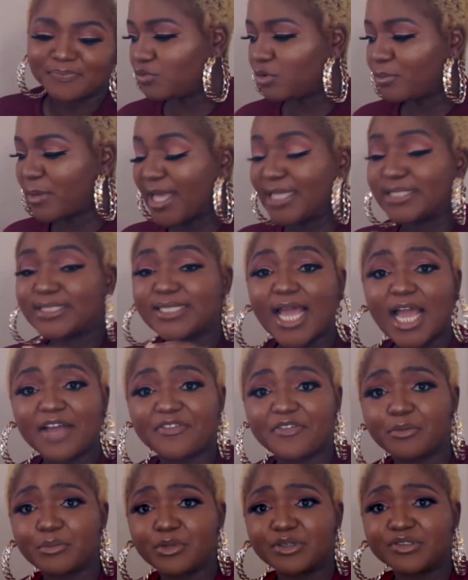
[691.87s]
With my entire
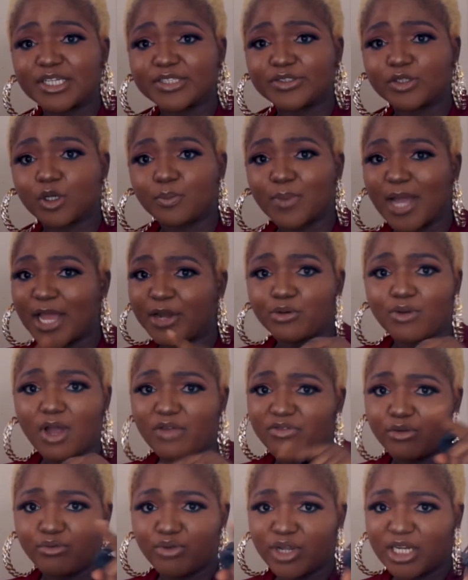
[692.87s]
filming setup, I don't have
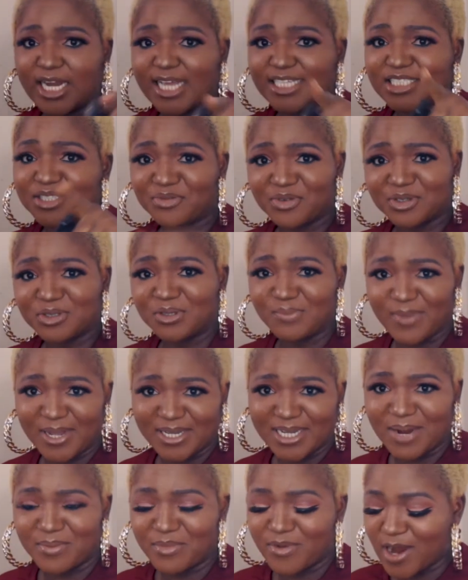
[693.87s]
a ring light in front of my
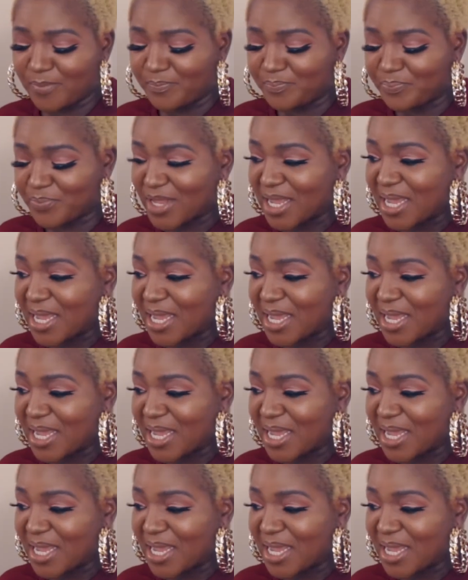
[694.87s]
camera.